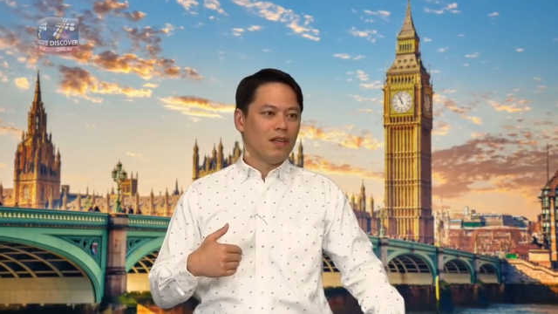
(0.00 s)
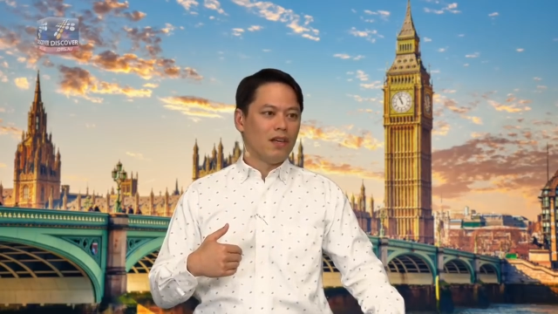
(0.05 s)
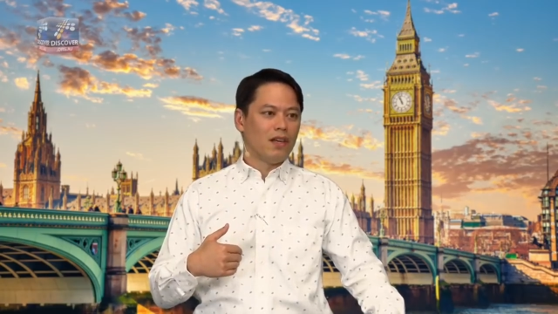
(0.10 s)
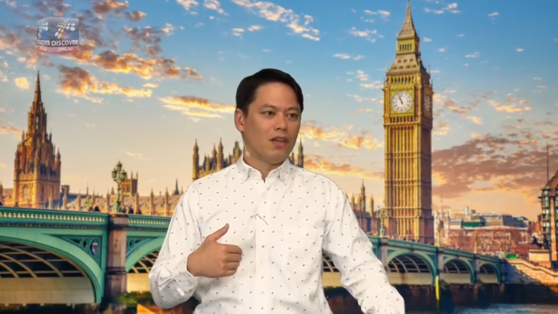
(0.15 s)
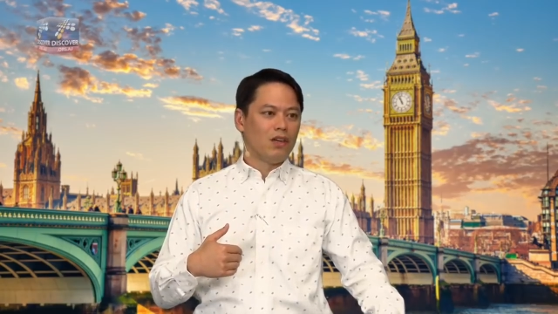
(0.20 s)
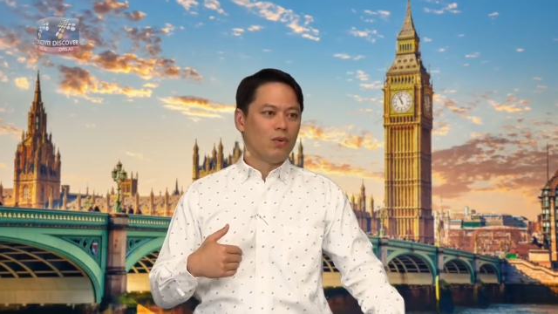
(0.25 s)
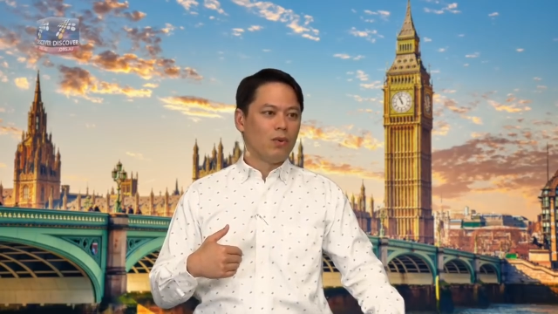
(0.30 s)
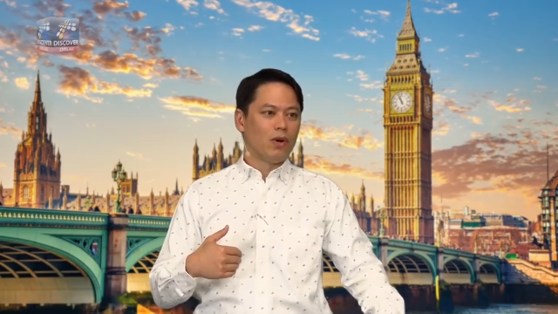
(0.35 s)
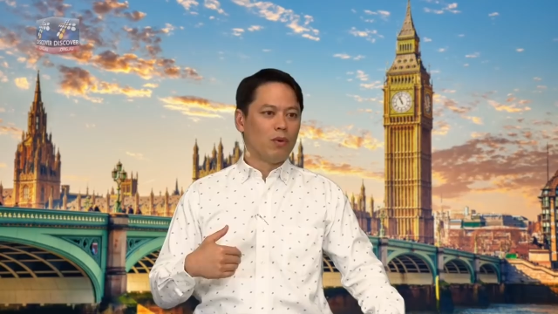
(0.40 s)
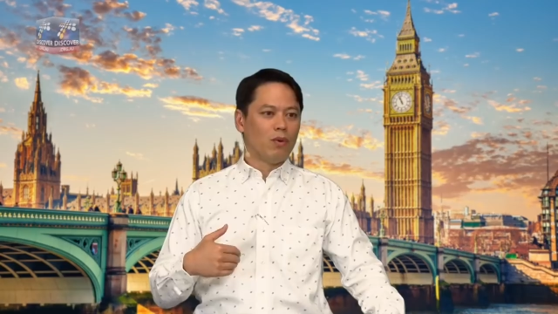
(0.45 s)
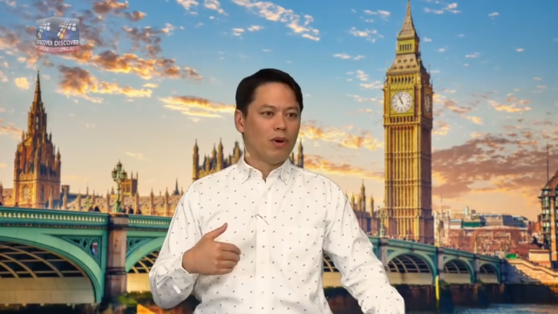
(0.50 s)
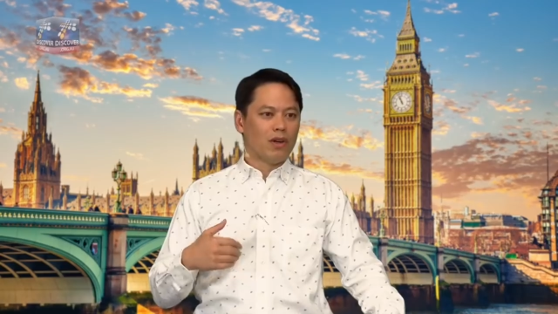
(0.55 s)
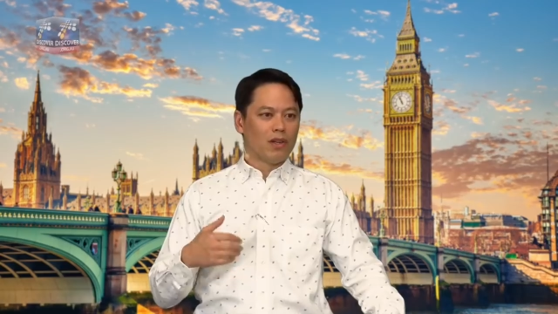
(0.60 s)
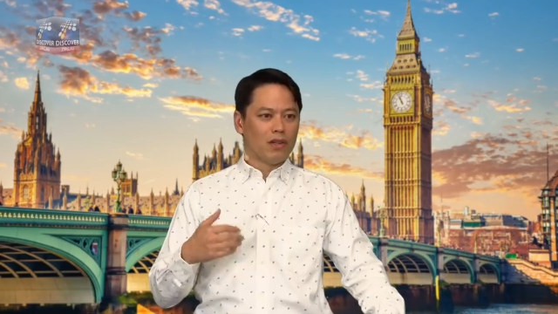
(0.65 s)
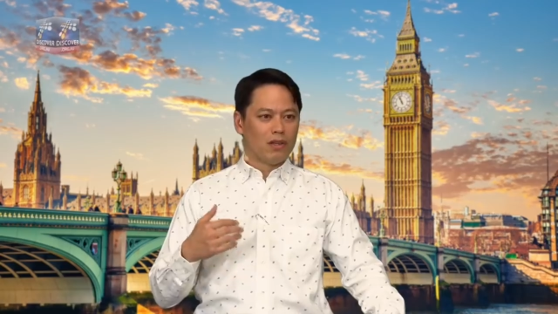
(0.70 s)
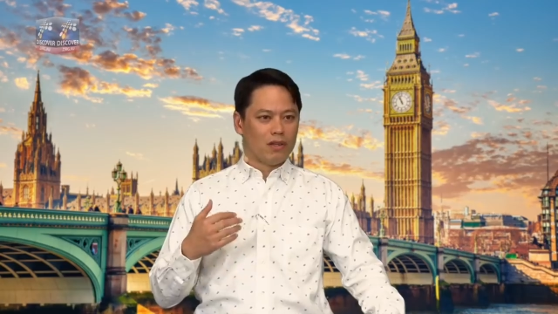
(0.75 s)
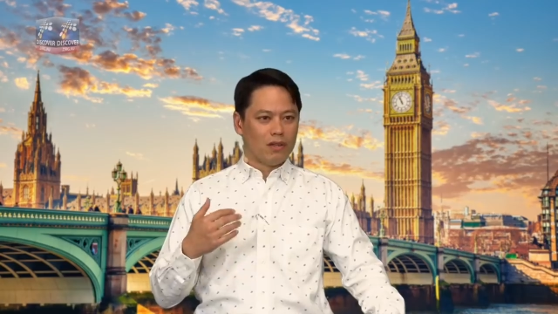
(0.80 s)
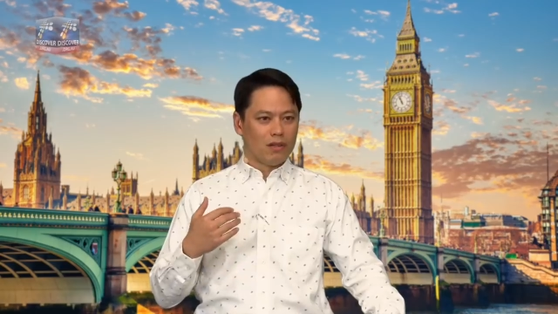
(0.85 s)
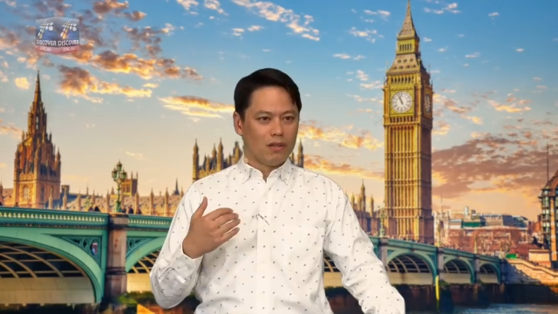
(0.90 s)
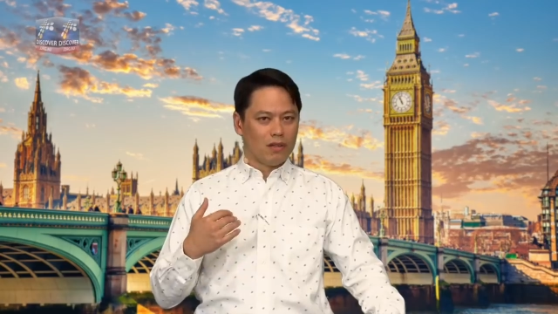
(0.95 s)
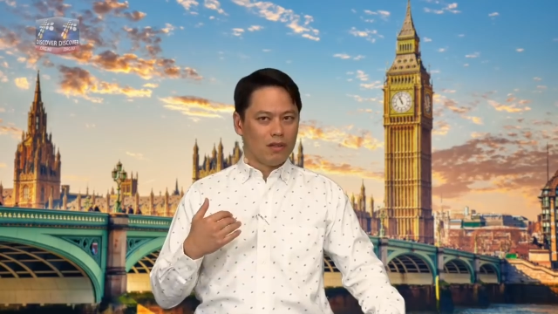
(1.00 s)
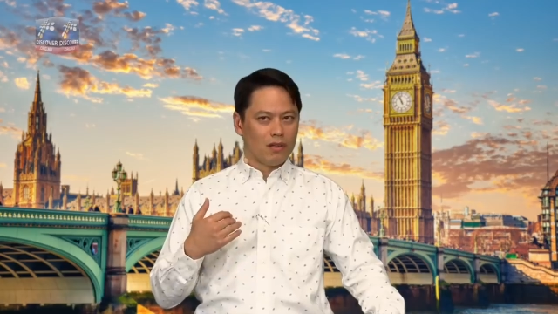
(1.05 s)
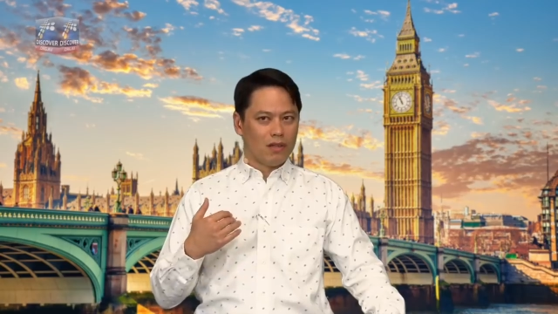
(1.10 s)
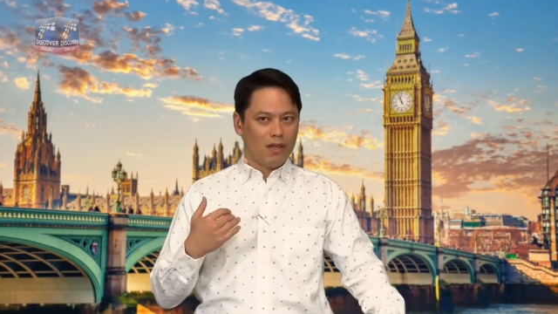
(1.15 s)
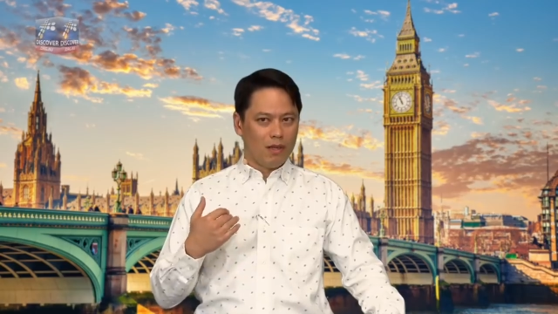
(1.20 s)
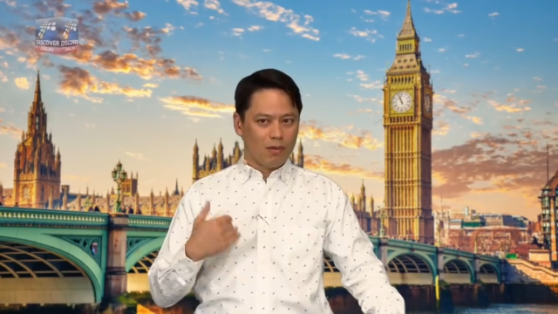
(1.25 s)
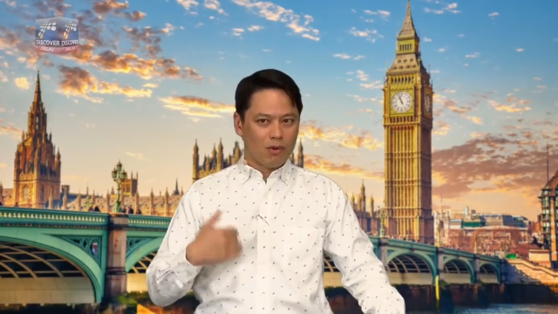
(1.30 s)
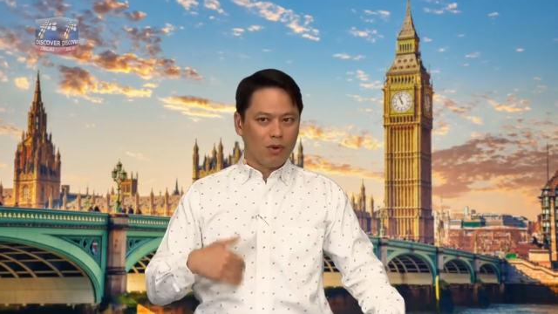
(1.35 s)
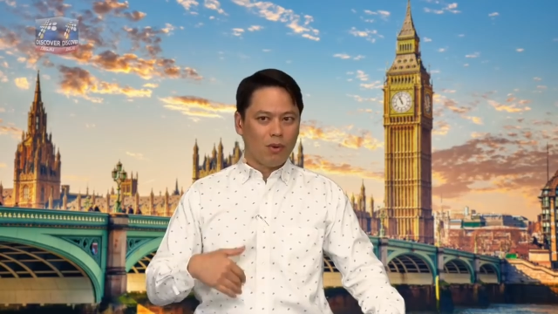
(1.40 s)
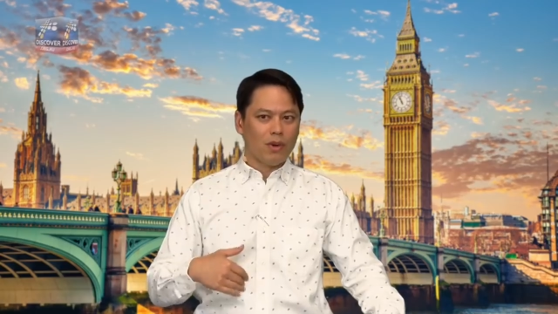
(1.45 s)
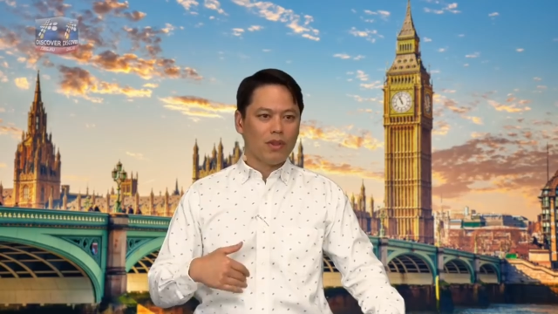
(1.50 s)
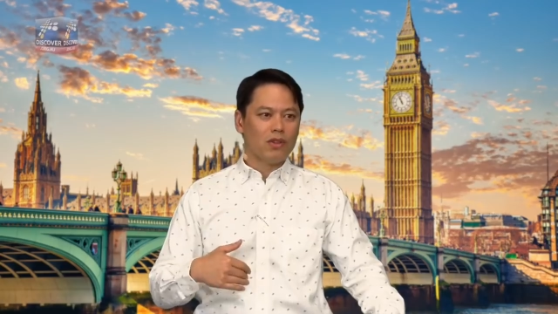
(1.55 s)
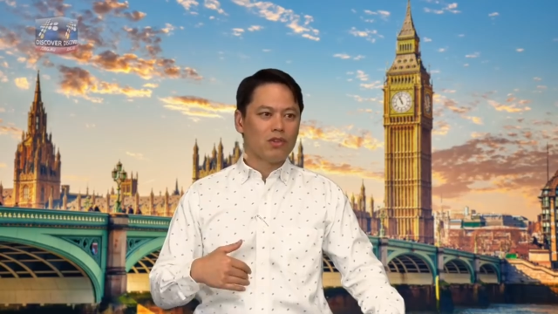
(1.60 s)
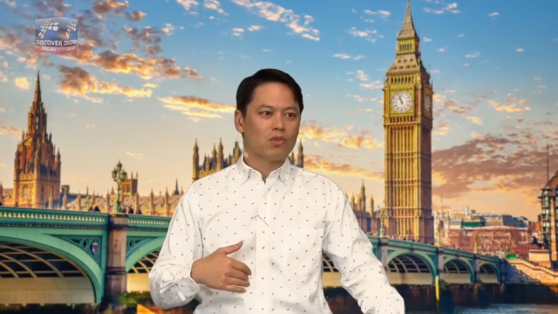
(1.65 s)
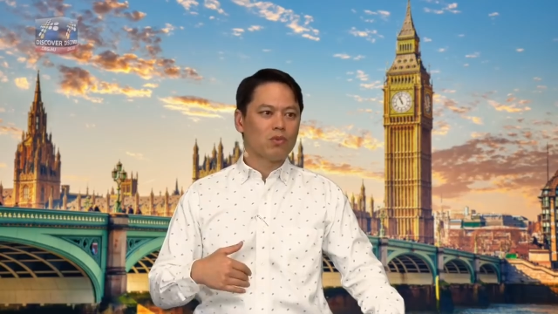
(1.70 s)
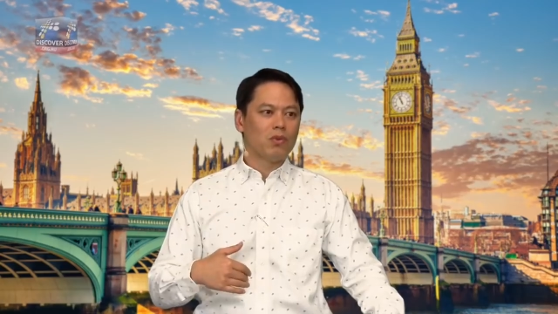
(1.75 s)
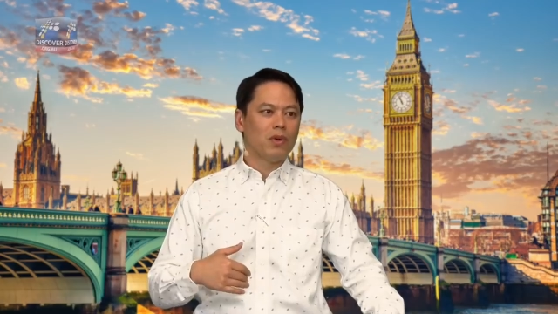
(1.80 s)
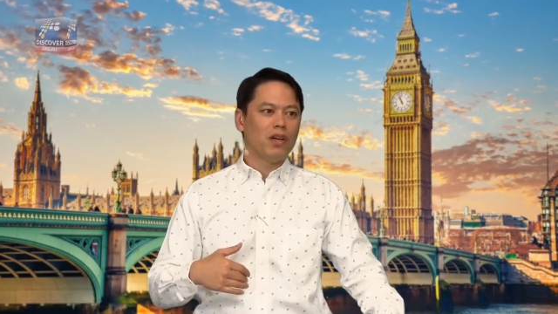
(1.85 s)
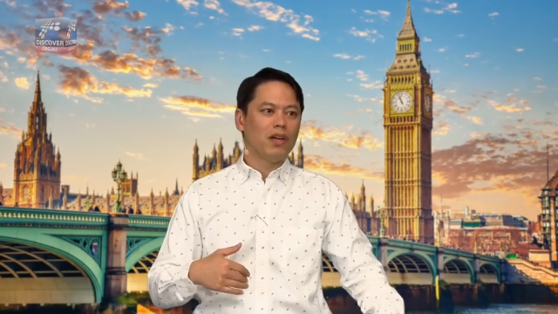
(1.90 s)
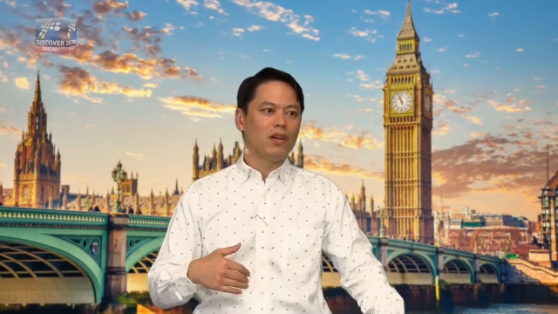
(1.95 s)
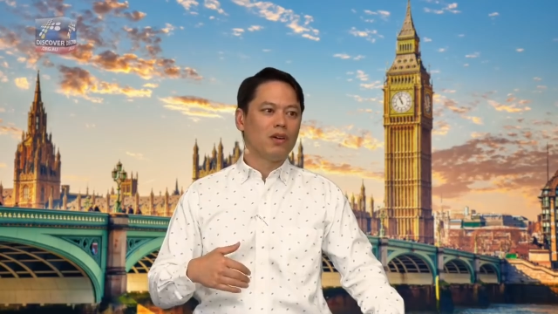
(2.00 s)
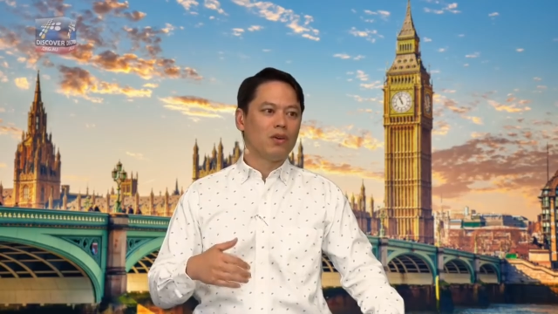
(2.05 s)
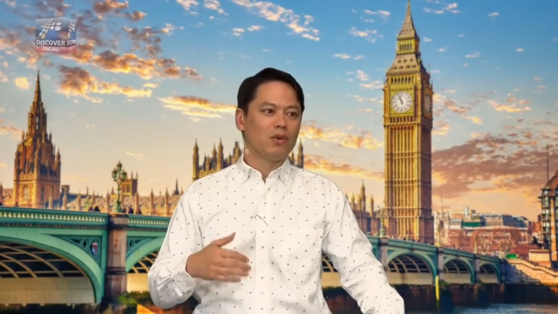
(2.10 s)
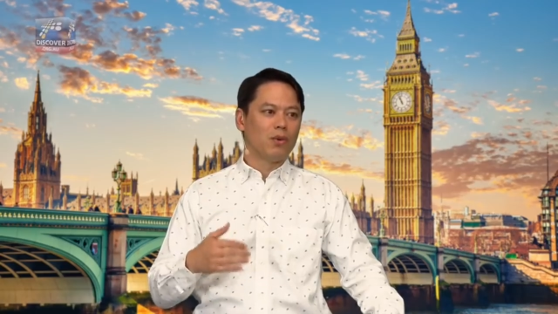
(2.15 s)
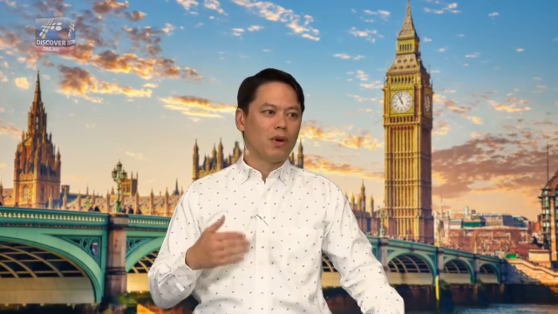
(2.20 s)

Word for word: And do I want to keep going this way or